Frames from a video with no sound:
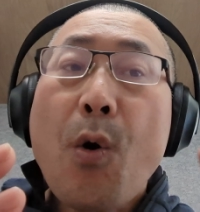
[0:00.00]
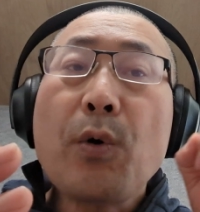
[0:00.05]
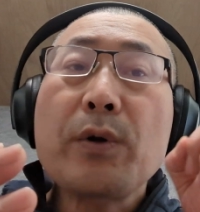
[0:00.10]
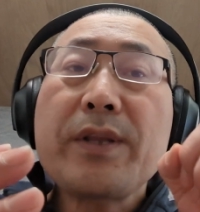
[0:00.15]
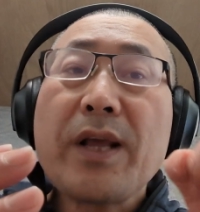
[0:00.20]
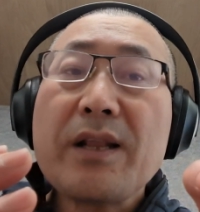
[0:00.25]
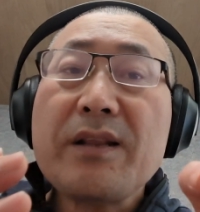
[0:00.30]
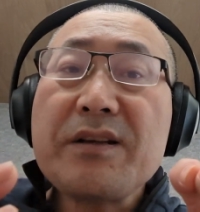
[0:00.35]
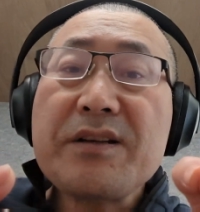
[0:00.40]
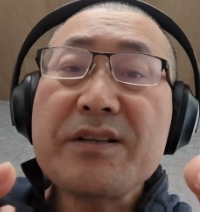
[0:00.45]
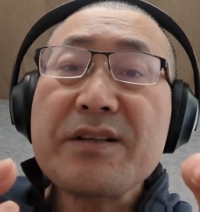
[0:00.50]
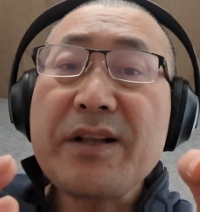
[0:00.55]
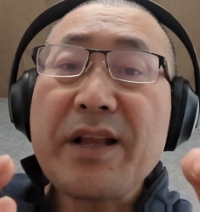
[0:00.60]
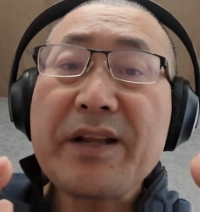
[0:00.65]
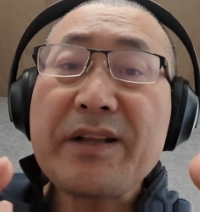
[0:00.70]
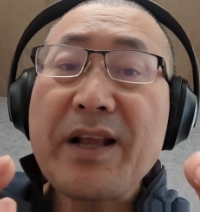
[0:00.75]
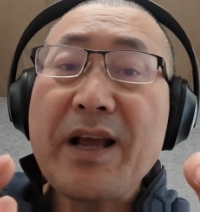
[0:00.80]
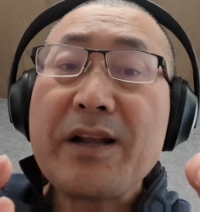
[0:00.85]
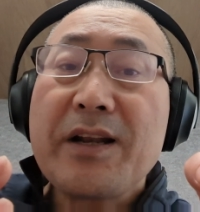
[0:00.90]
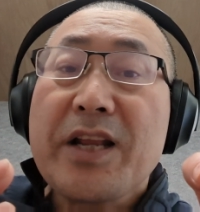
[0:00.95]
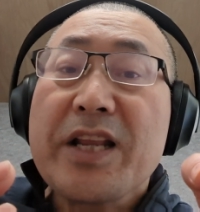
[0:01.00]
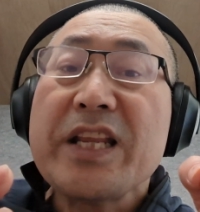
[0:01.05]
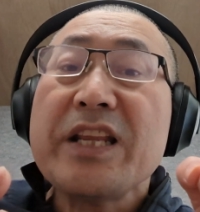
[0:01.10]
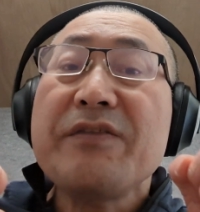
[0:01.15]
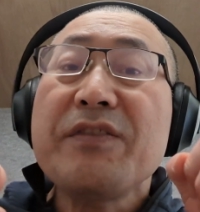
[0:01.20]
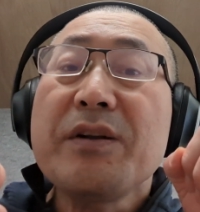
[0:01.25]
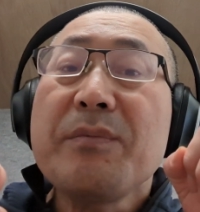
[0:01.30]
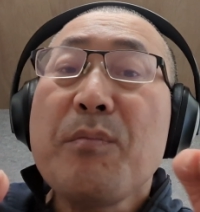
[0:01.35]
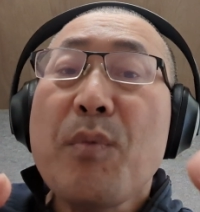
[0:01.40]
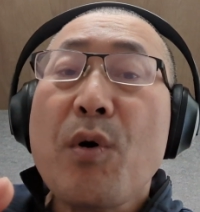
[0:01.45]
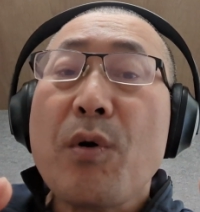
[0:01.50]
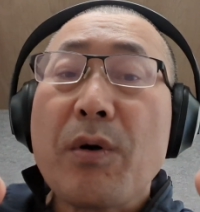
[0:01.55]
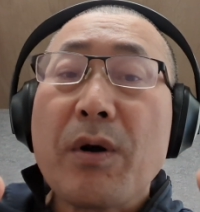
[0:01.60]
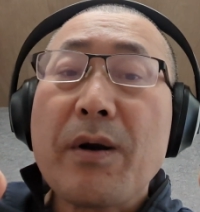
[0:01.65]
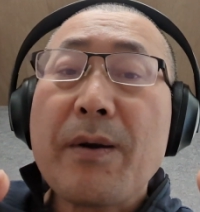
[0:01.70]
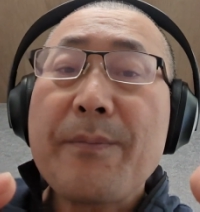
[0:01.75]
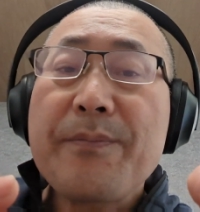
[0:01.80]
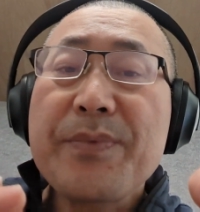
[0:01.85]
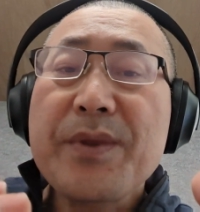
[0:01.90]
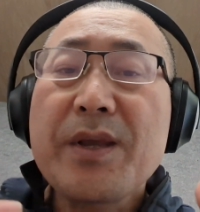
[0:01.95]
Oh, that looks like that even
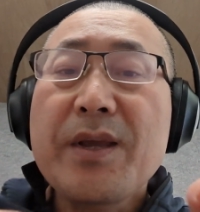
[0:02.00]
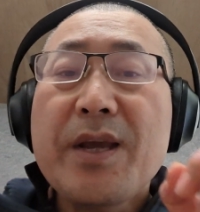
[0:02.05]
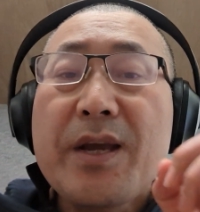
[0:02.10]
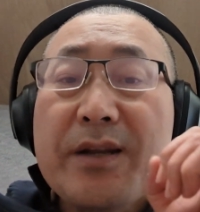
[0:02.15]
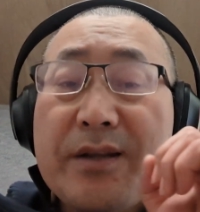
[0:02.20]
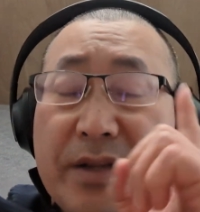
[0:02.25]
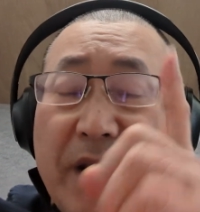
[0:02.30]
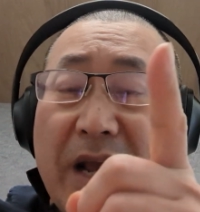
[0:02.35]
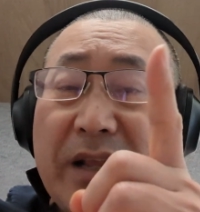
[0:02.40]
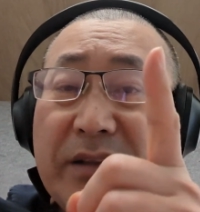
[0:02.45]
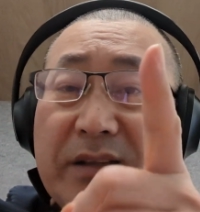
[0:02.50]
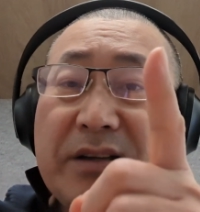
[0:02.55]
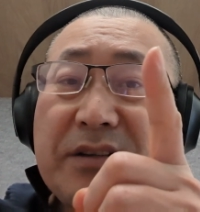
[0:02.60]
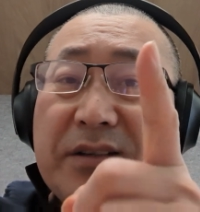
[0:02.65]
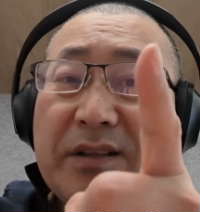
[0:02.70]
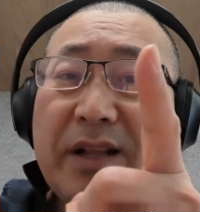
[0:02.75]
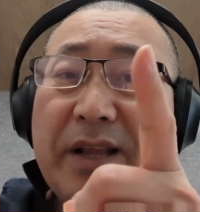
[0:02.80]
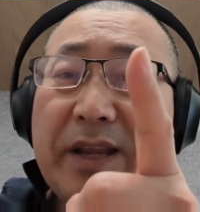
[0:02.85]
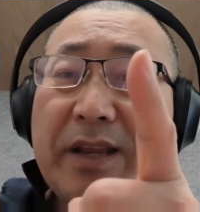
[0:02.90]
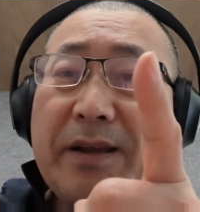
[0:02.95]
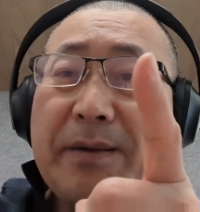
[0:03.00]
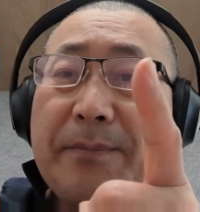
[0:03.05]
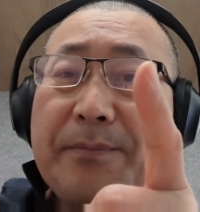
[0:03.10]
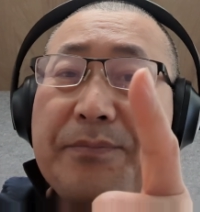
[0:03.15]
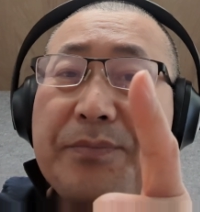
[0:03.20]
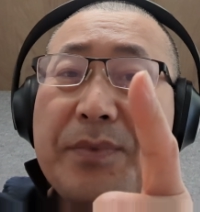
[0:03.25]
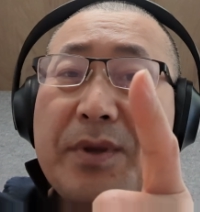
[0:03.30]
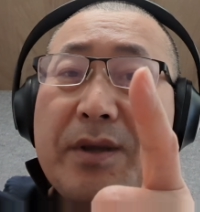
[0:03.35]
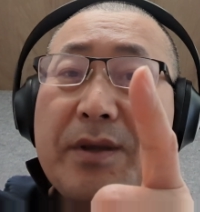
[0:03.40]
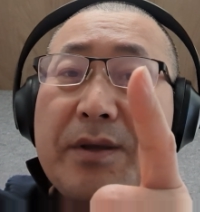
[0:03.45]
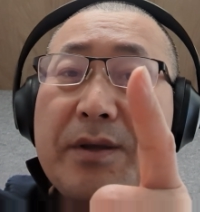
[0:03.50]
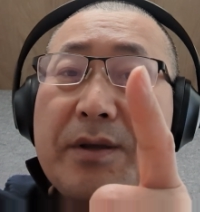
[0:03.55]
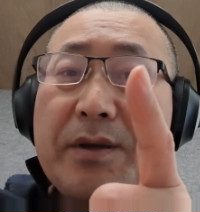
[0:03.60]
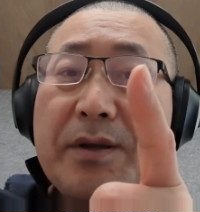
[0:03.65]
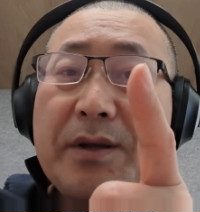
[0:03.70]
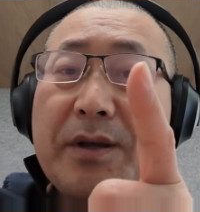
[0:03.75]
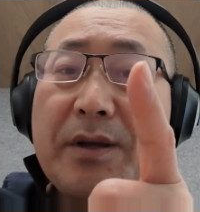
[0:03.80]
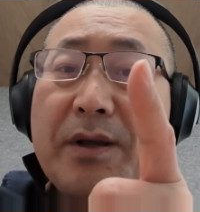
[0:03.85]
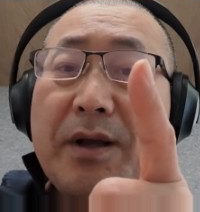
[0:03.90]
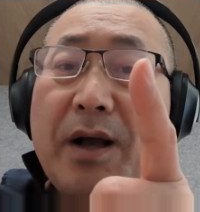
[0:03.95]
more. That looks like,
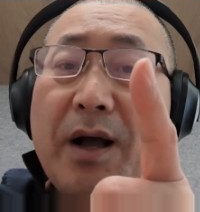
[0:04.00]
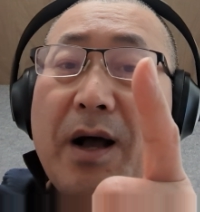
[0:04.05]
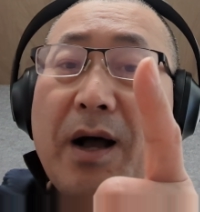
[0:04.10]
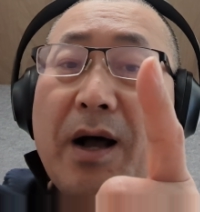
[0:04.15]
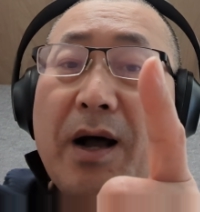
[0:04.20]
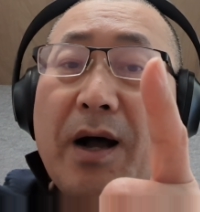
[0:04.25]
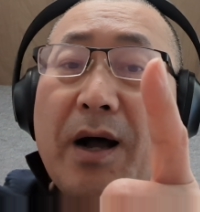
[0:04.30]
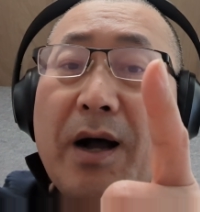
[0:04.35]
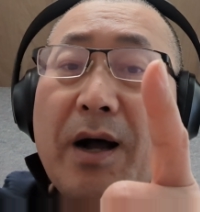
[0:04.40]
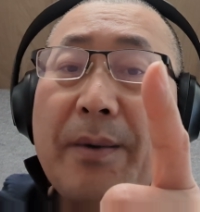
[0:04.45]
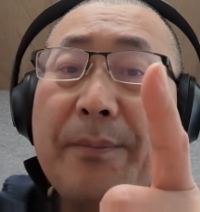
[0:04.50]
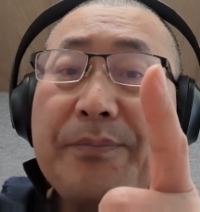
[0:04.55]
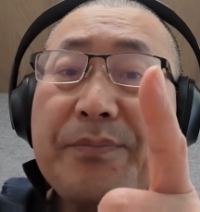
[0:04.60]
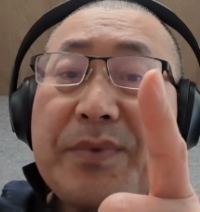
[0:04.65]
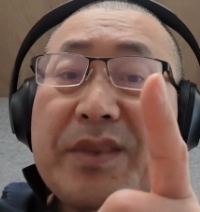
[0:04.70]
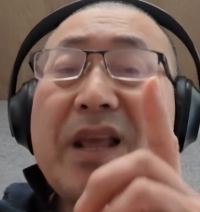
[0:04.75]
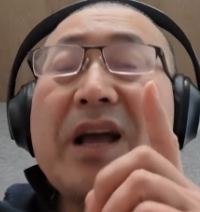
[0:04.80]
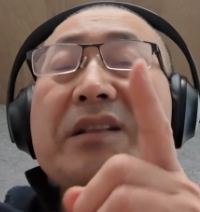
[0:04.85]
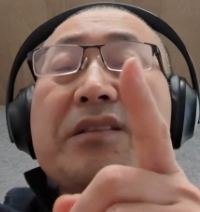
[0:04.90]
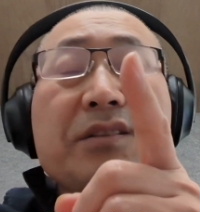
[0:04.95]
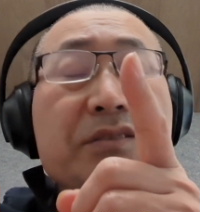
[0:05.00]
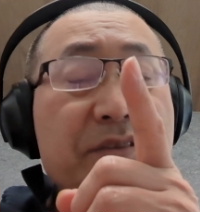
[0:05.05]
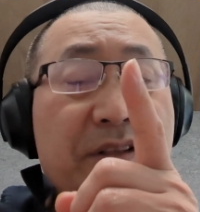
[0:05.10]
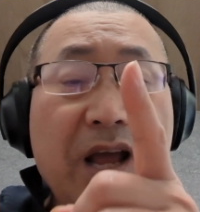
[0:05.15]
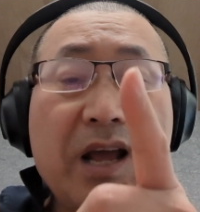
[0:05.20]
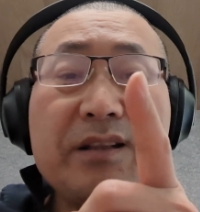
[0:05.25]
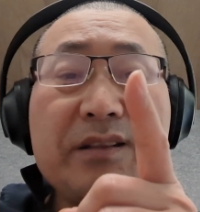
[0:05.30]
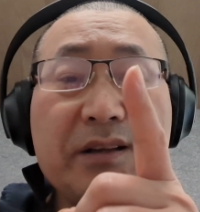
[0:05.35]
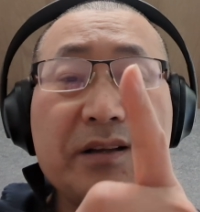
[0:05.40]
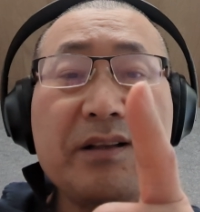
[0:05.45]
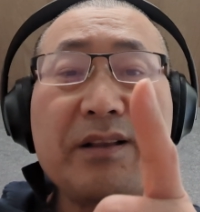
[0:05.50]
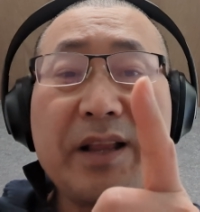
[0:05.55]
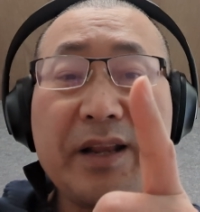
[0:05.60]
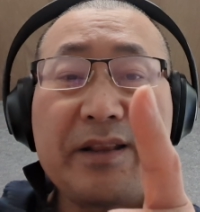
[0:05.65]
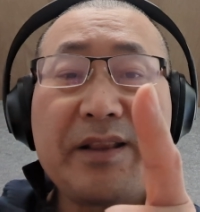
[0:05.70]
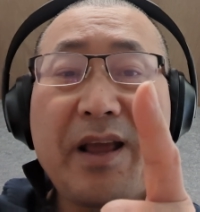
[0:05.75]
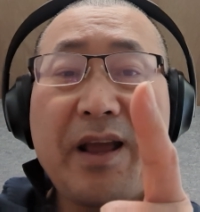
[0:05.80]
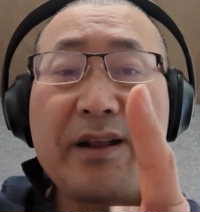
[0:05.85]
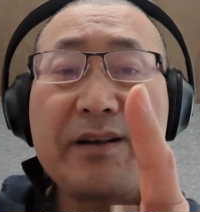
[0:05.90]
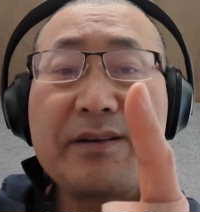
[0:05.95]
that does not look
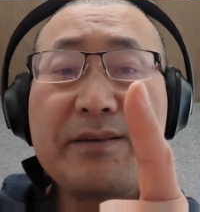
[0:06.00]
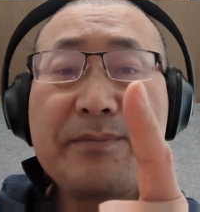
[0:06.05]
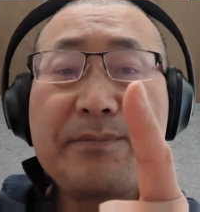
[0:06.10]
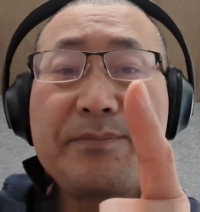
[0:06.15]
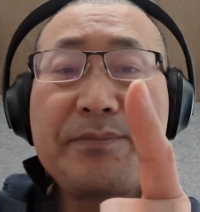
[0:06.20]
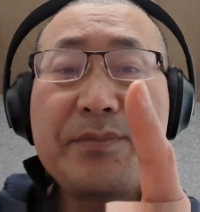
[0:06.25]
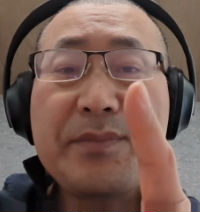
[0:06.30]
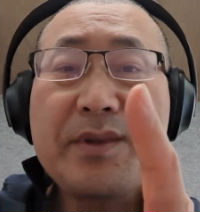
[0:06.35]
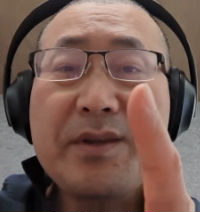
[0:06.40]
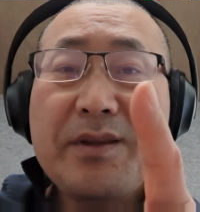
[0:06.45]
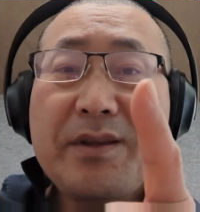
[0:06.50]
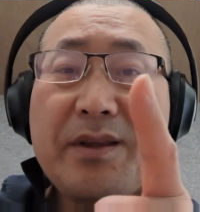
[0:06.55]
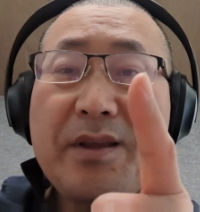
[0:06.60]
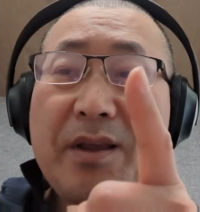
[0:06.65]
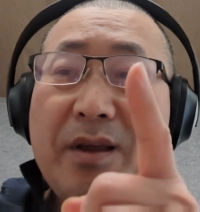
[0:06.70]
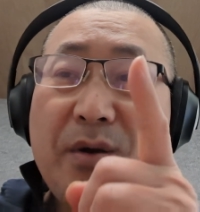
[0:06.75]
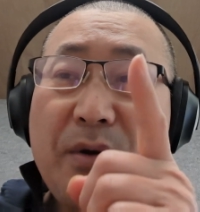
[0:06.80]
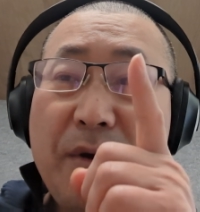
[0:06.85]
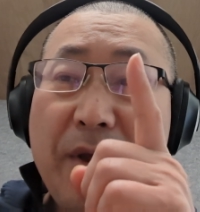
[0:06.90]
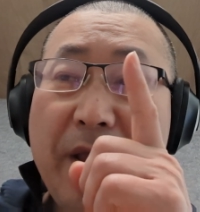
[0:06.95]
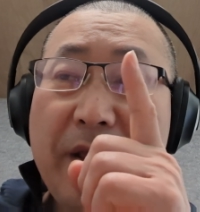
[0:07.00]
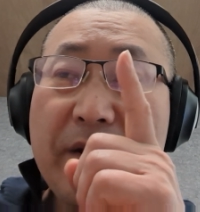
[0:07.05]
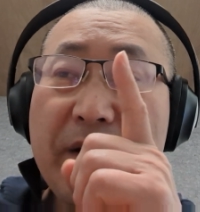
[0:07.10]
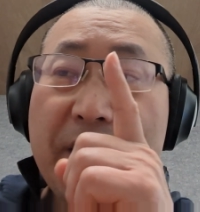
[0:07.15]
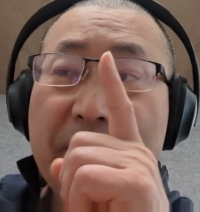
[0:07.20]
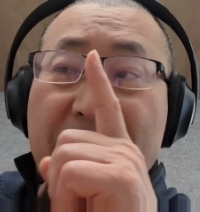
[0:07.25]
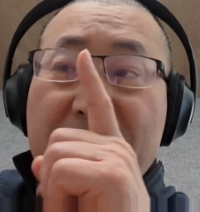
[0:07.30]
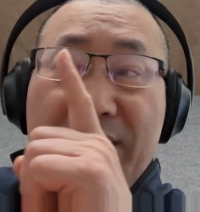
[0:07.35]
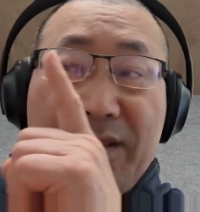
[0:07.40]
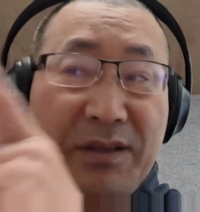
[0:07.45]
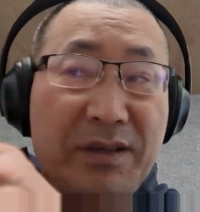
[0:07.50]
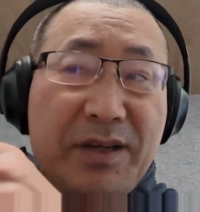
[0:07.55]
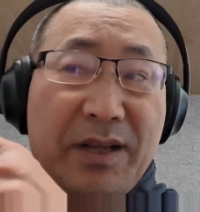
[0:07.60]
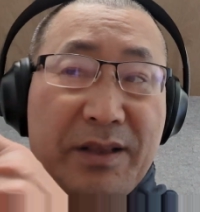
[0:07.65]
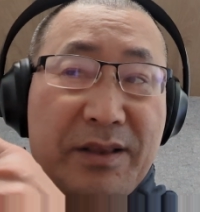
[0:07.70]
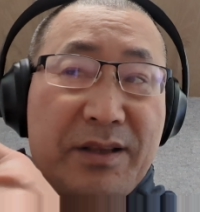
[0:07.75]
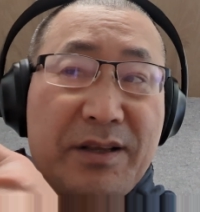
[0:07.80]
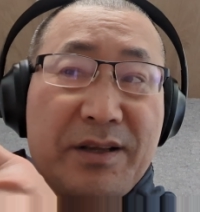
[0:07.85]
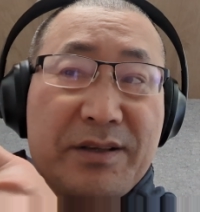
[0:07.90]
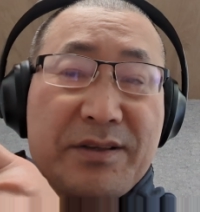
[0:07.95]
like that. And I can look
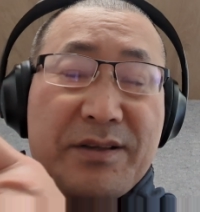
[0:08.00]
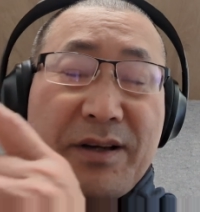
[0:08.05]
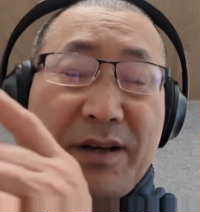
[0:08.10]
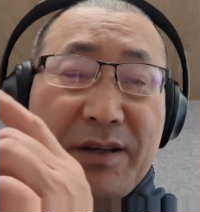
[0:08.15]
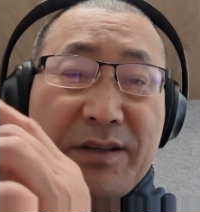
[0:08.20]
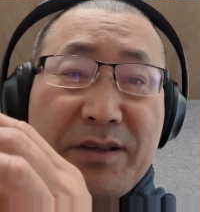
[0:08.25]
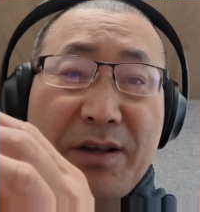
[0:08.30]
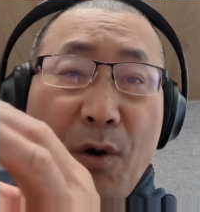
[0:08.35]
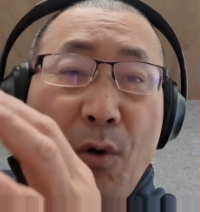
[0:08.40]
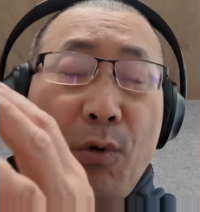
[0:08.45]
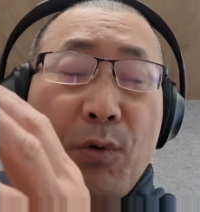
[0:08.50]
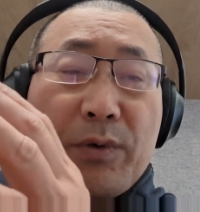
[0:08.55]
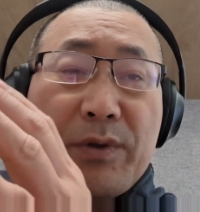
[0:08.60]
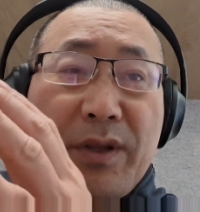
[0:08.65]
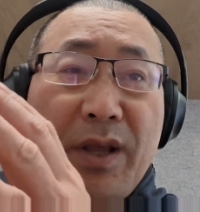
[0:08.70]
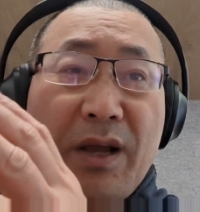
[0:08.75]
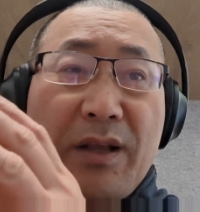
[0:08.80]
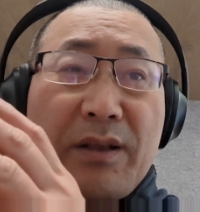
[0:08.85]
at this and I can say, oh,